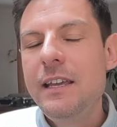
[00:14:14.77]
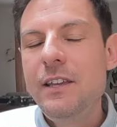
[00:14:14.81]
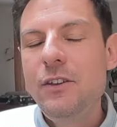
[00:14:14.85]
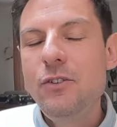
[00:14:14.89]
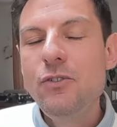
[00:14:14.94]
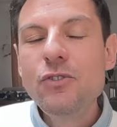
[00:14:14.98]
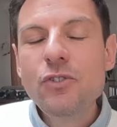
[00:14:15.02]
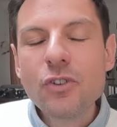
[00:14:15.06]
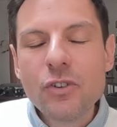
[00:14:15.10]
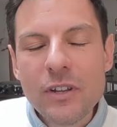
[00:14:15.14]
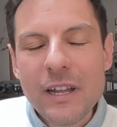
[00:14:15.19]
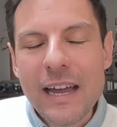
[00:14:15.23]

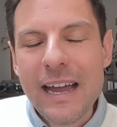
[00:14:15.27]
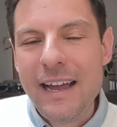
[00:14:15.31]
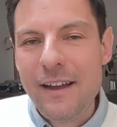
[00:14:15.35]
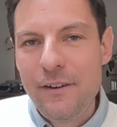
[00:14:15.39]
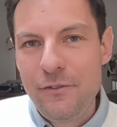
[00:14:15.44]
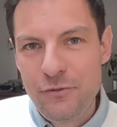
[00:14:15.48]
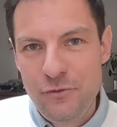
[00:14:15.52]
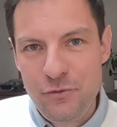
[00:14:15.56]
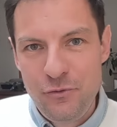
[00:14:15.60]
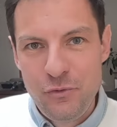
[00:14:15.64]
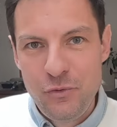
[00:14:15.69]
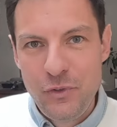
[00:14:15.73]
You don't
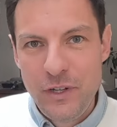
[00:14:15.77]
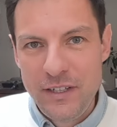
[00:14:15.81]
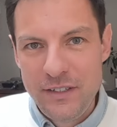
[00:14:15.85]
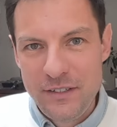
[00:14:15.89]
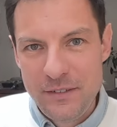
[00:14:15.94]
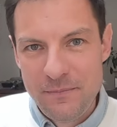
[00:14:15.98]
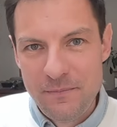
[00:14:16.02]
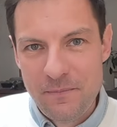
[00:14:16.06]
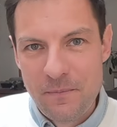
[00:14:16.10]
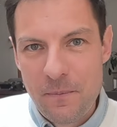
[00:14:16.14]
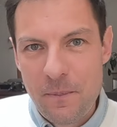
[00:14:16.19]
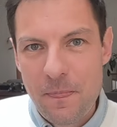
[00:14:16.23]
have to do
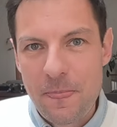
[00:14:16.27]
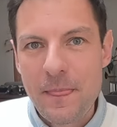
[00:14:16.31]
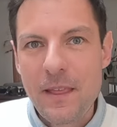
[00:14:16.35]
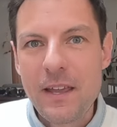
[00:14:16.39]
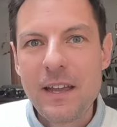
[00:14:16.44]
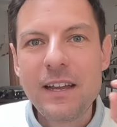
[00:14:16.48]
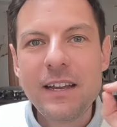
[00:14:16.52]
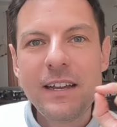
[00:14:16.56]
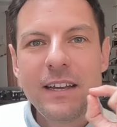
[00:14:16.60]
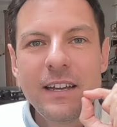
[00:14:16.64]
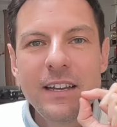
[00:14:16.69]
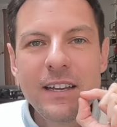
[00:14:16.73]
that.
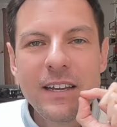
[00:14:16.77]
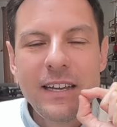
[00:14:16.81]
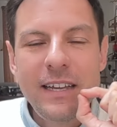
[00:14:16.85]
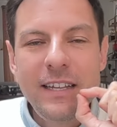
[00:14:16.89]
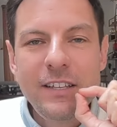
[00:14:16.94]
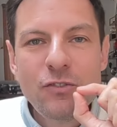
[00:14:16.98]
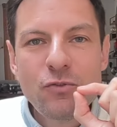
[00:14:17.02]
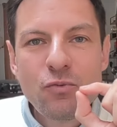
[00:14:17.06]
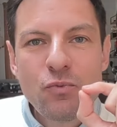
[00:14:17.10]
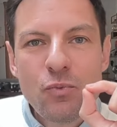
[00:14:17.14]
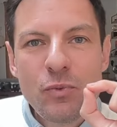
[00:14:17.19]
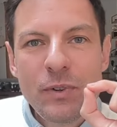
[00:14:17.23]

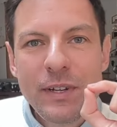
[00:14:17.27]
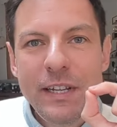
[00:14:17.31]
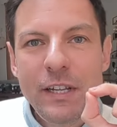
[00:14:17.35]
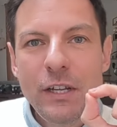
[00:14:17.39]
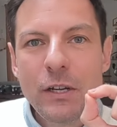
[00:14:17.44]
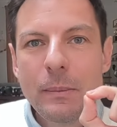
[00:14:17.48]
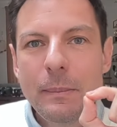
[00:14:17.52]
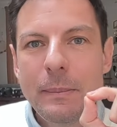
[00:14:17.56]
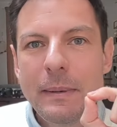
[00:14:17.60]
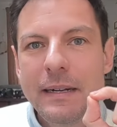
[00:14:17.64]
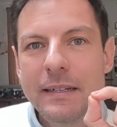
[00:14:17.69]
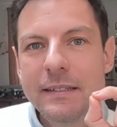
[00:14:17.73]
It's
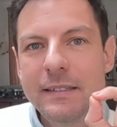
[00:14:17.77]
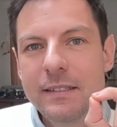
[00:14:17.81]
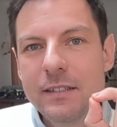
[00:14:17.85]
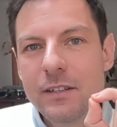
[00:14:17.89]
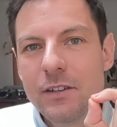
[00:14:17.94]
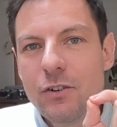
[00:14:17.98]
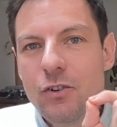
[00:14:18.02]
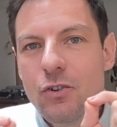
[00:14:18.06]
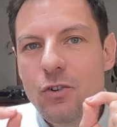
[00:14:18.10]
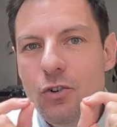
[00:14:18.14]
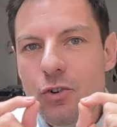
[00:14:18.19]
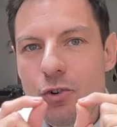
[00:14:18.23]
really about
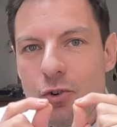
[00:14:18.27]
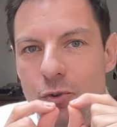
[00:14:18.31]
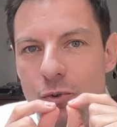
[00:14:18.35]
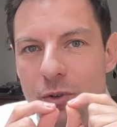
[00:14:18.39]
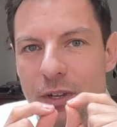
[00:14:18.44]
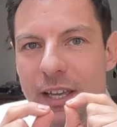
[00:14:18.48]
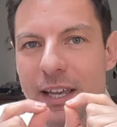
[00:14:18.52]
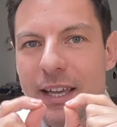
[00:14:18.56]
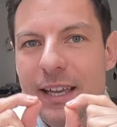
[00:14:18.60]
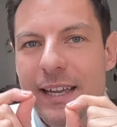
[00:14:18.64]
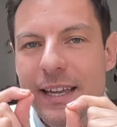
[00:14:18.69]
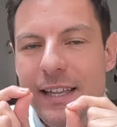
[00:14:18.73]

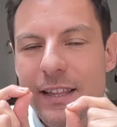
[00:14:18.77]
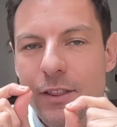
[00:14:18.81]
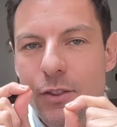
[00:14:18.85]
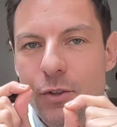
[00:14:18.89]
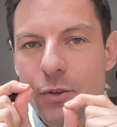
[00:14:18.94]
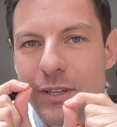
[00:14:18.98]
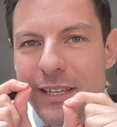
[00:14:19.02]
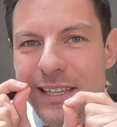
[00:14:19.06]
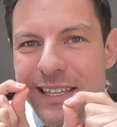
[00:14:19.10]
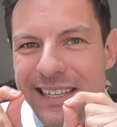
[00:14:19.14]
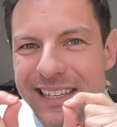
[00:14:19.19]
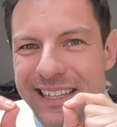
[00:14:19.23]
looking at
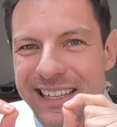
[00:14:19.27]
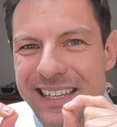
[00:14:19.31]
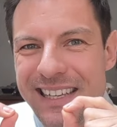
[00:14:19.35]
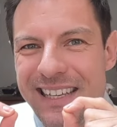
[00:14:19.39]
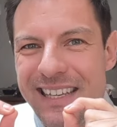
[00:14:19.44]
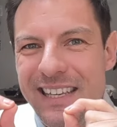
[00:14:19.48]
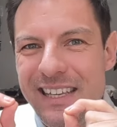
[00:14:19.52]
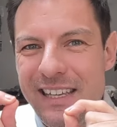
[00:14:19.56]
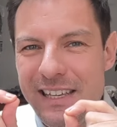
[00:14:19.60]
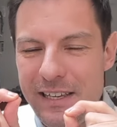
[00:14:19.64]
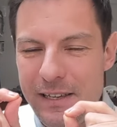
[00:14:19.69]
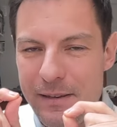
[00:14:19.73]
the
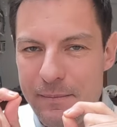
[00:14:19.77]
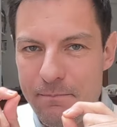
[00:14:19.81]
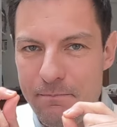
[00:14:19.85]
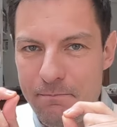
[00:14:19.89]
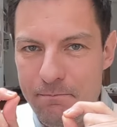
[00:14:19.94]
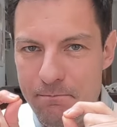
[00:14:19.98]
key